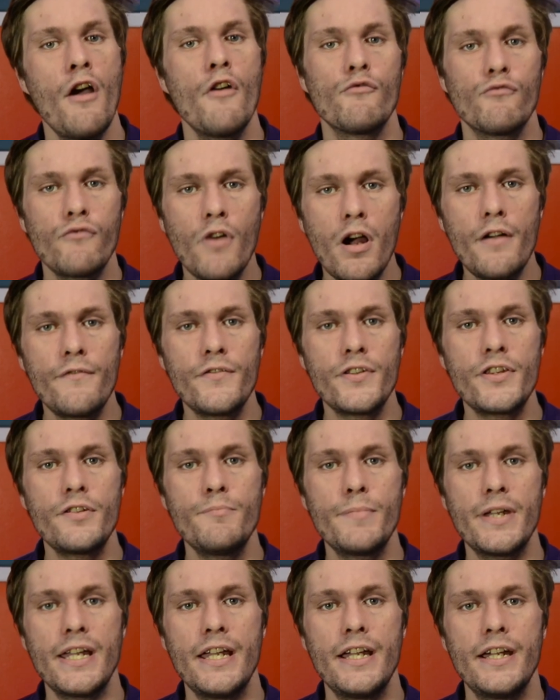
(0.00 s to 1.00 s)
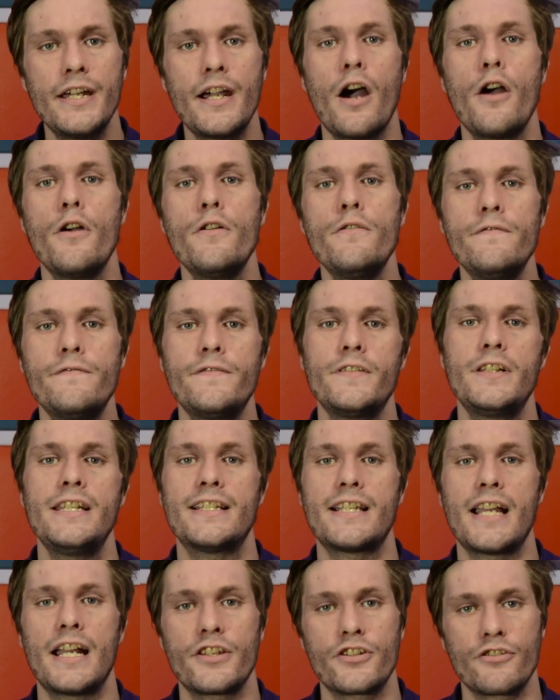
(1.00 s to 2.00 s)
rather than being overly
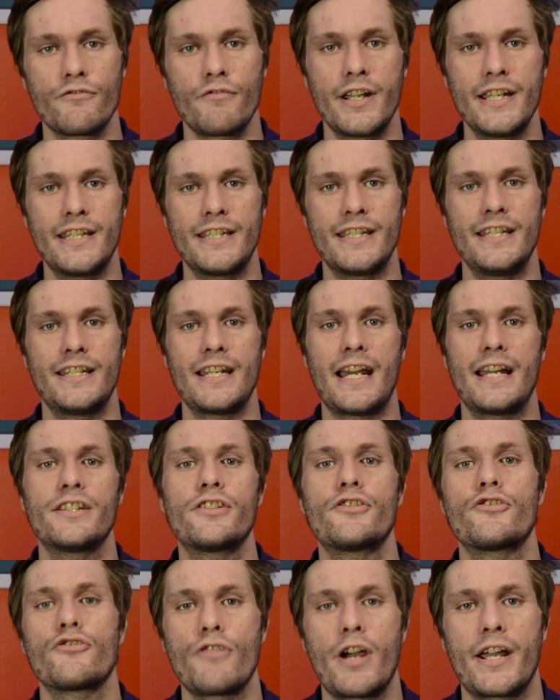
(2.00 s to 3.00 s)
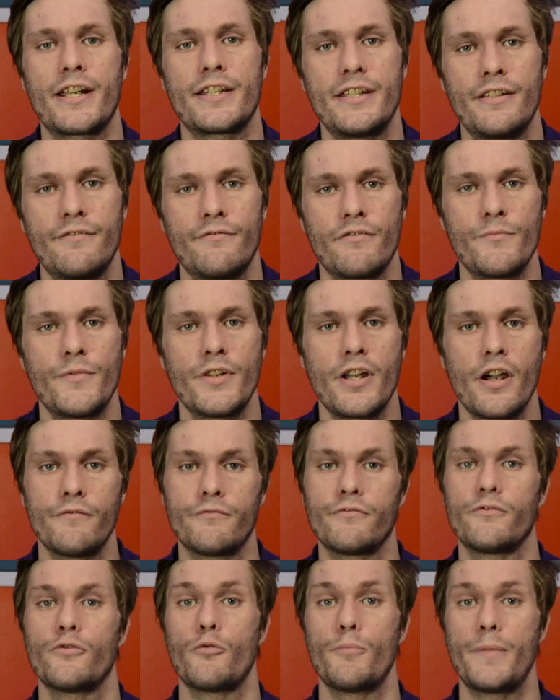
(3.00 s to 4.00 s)
saturated and detracting from the
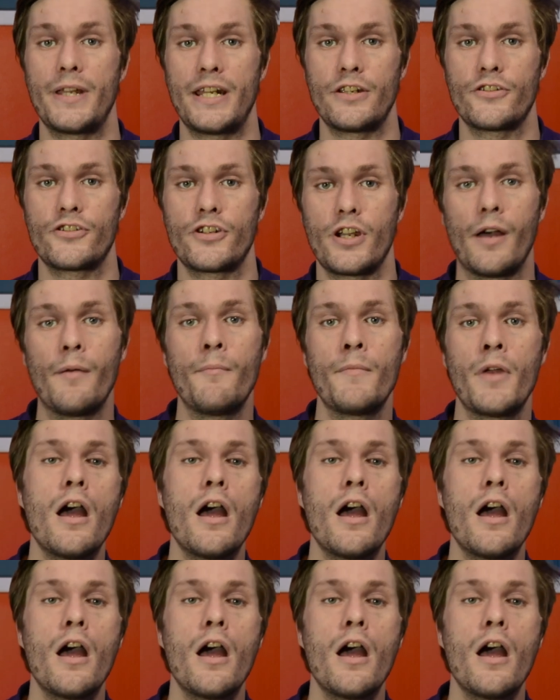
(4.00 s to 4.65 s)
overall miniature.